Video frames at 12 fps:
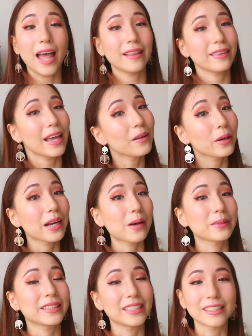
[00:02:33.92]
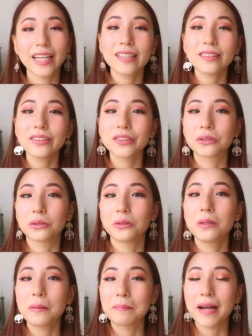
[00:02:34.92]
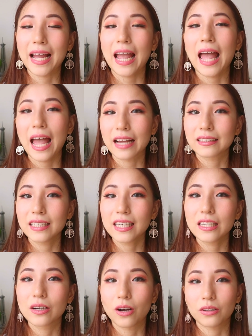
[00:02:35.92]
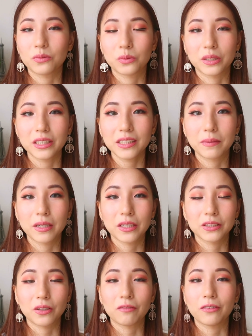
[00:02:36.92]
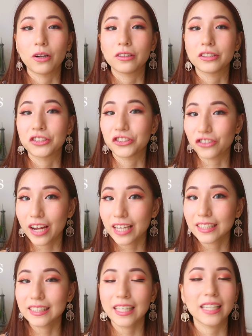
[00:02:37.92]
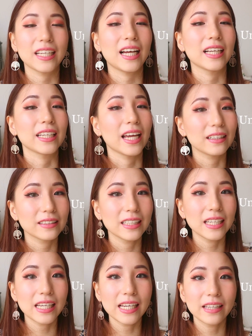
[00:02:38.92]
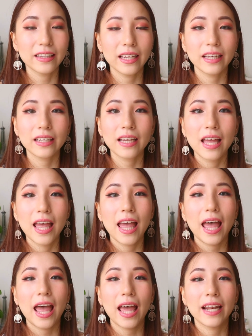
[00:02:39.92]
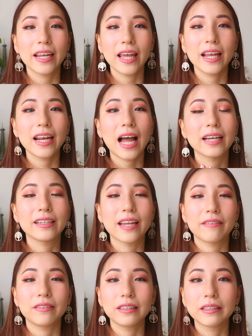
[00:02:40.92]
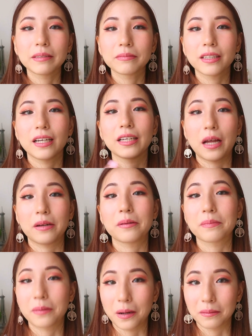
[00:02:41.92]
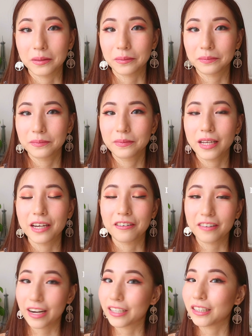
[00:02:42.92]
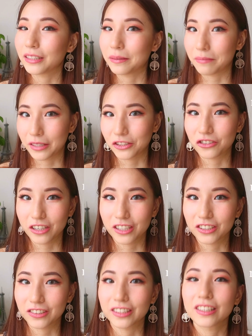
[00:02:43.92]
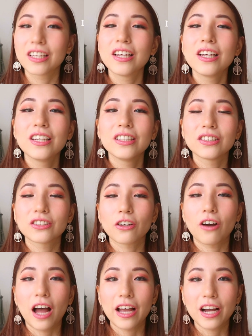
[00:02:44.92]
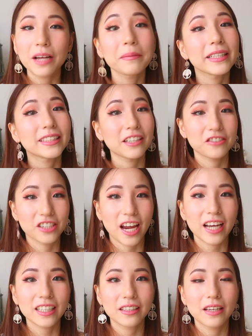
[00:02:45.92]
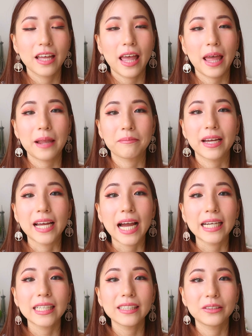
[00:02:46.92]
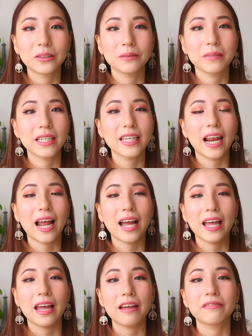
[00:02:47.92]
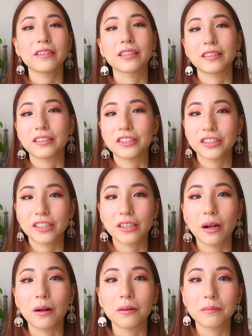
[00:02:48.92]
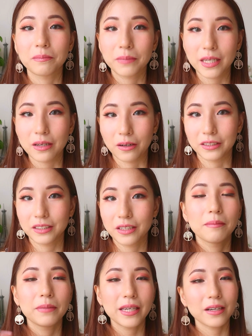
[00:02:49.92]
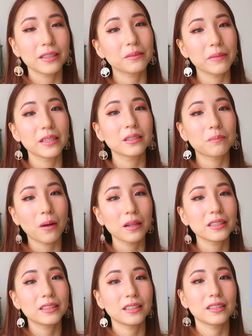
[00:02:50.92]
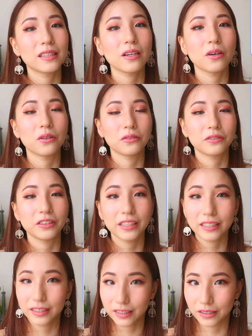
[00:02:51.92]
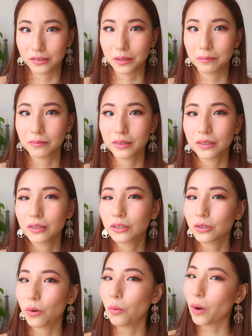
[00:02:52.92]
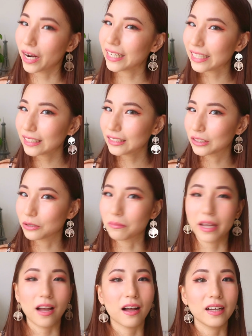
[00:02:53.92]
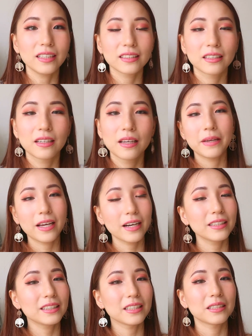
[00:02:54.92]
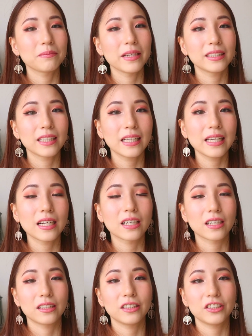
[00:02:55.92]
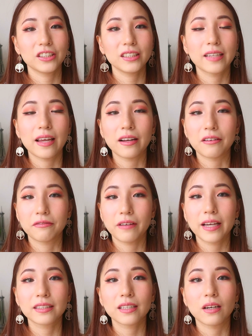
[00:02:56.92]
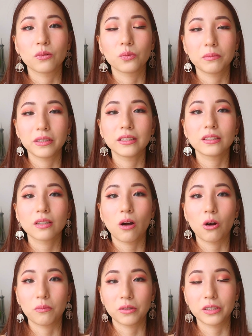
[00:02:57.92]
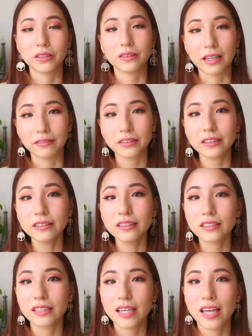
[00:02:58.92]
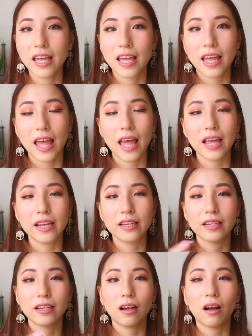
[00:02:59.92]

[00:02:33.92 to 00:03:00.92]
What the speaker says: And then when I was in dental school, my acne got worse because of all the stress and unhealthy eating. And then I developed another problem, irregular menstruation. So I got myself checked and my gynae told me that I have a condition called PCOS. PCOS means Polycystic Ovary Syndrome. So what it is, you may ask? PCOS is basically a condition that affects a woman's hormonal levels. And